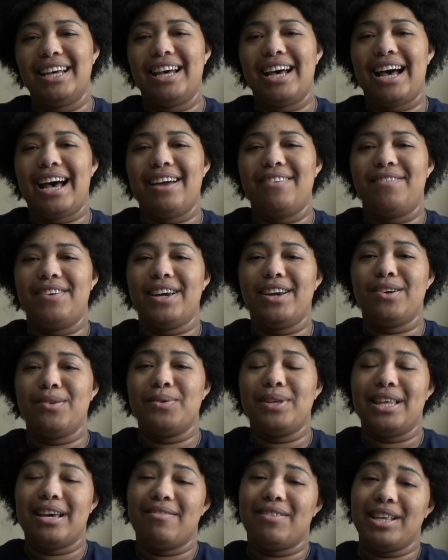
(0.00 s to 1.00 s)
I figure
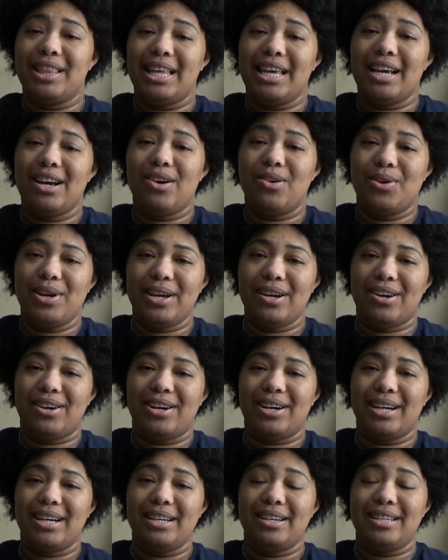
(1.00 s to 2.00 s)
with everything going
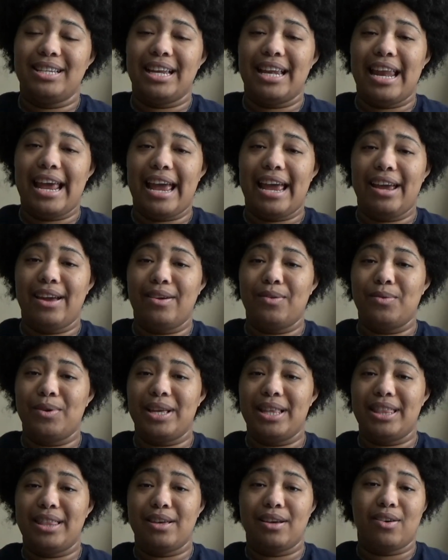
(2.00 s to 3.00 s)
on today
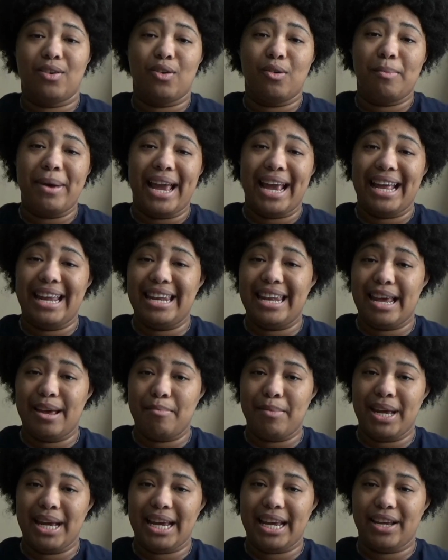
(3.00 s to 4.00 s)
with the whole
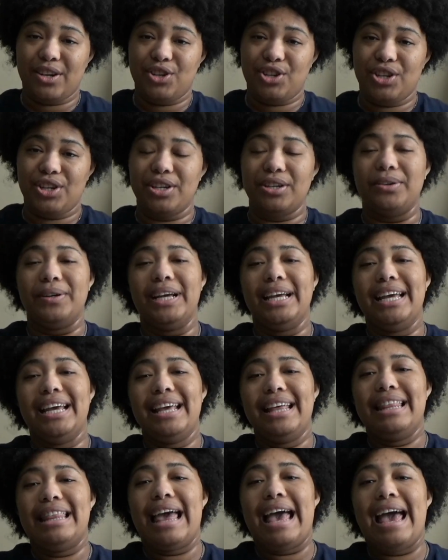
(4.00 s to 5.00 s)
pandemic issue
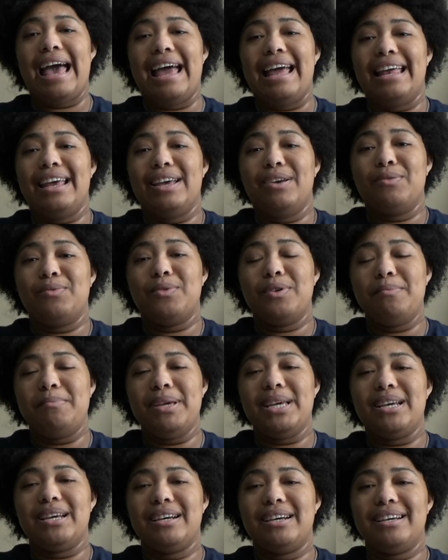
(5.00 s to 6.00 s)
that it would be
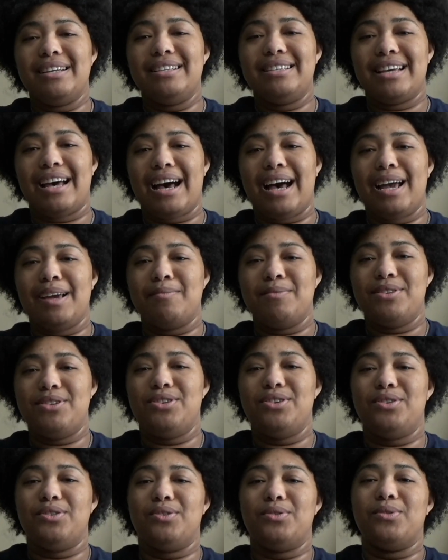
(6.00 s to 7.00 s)
a good time
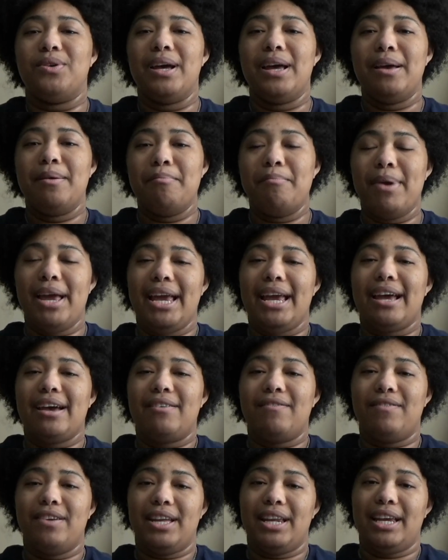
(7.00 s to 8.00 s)
to make a
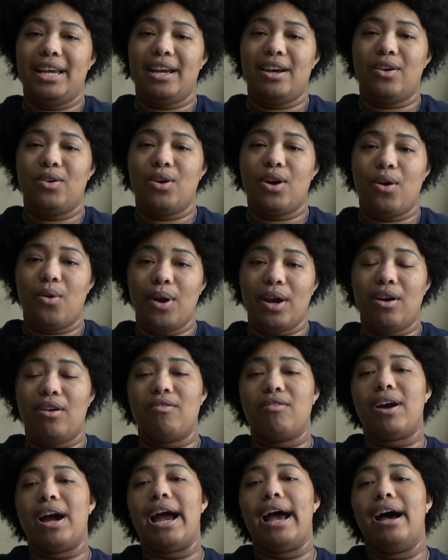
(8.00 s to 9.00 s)
video going
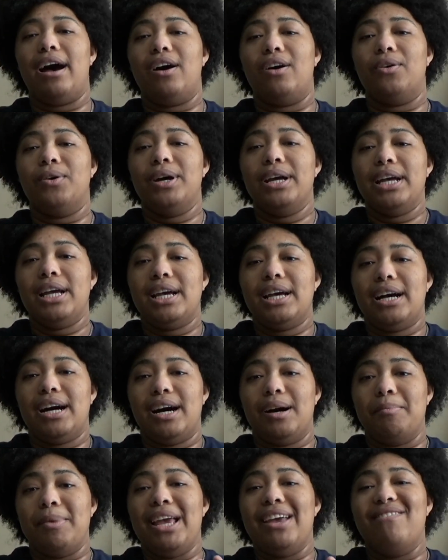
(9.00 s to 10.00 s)
over how
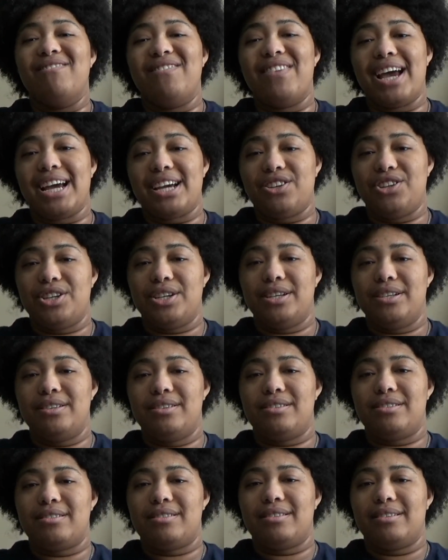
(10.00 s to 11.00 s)

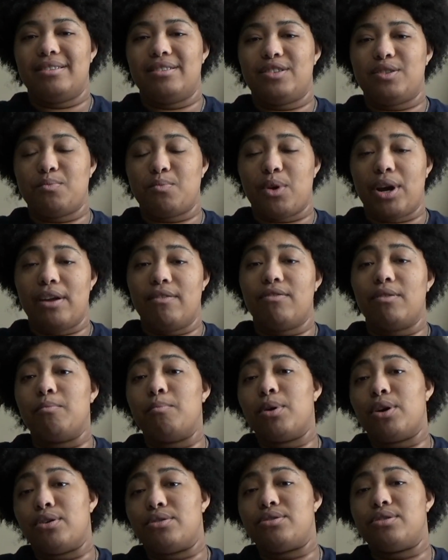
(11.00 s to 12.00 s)
infections spread from
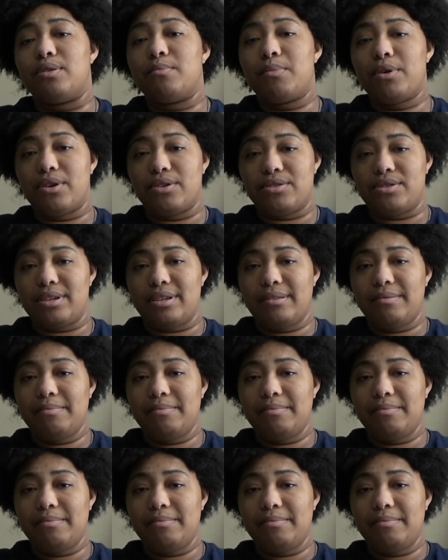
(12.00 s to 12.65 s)
person to person.